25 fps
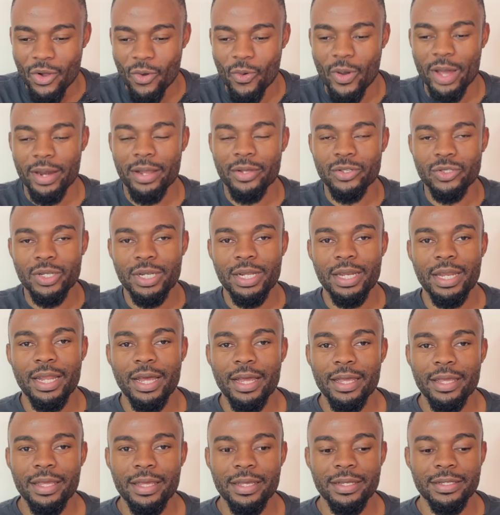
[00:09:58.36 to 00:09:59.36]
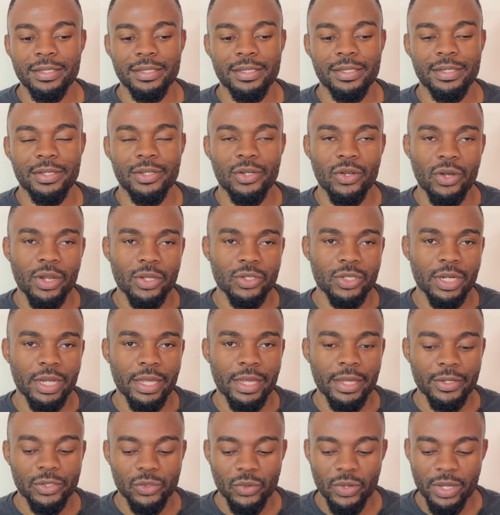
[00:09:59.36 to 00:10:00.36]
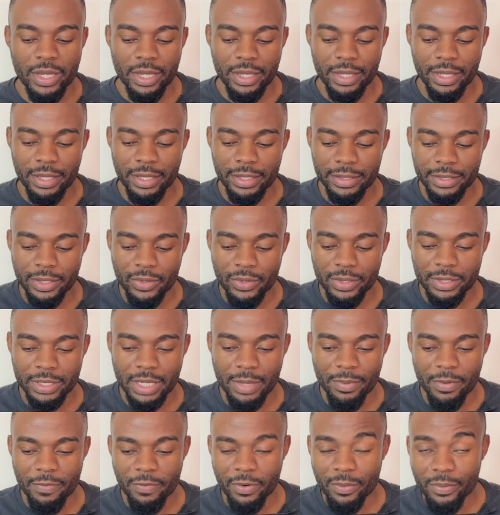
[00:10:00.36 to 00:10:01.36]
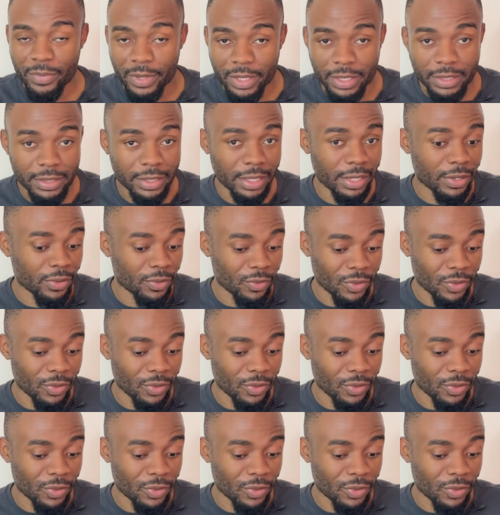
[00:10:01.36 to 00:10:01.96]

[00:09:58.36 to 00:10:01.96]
what i actually like is you don't actually get to hear that the sound is coming from this side or